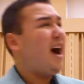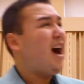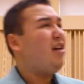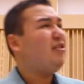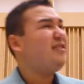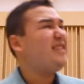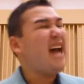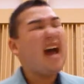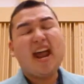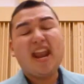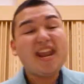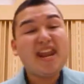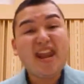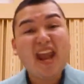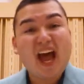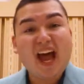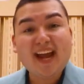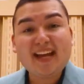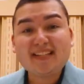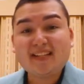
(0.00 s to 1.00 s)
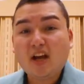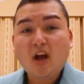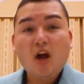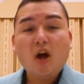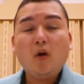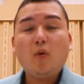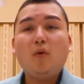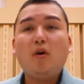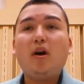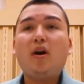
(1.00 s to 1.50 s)
out at night,
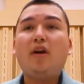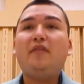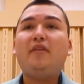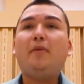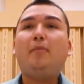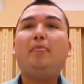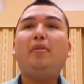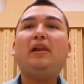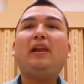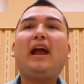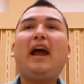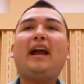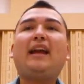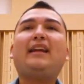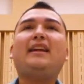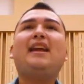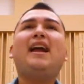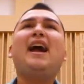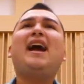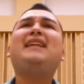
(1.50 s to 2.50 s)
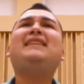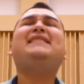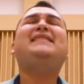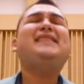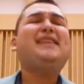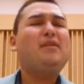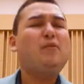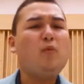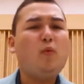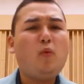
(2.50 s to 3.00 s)
where the black
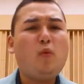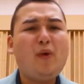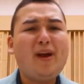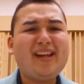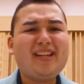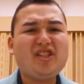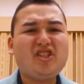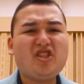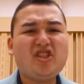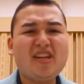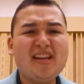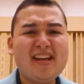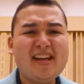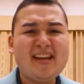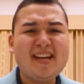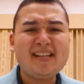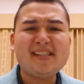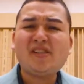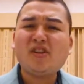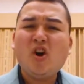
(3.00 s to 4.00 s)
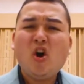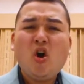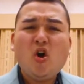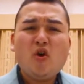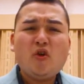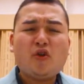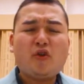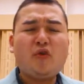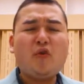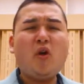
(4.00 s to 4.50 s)
cats and witches
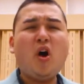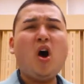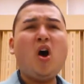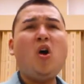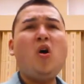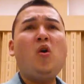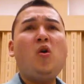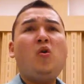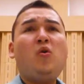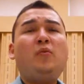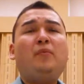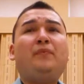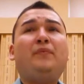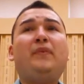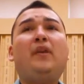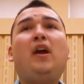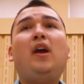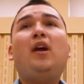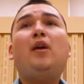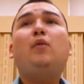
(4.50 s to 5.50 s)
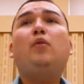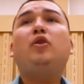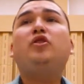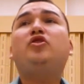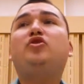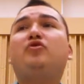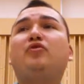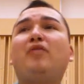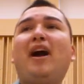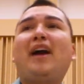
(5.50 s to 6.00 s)
roam, where
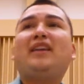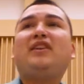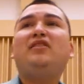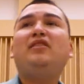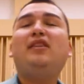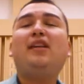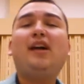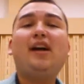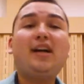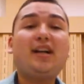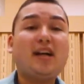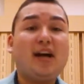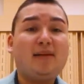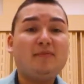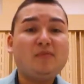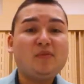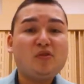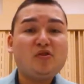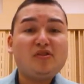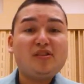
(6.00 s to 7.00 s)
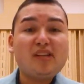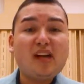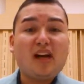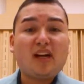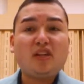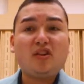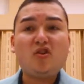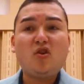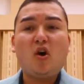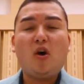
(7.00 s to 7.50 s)
Dracula comes to
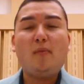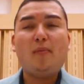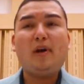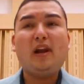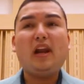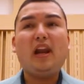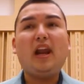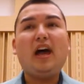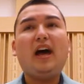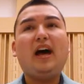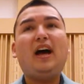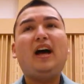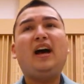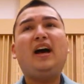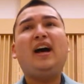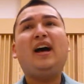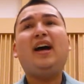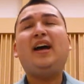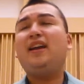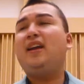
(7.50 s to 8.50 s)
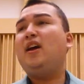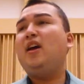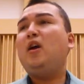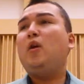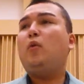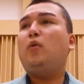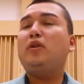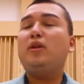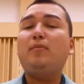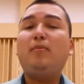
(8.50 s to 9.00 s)
suck your blood,
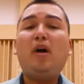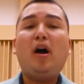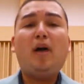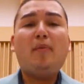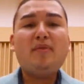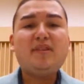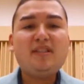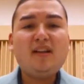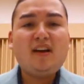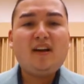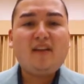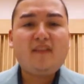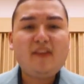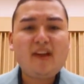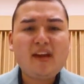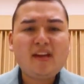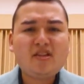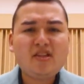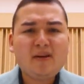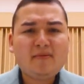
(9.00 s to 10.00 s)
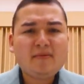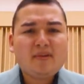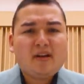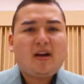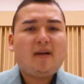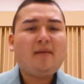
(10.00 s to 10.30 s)
where the mummies of Egypt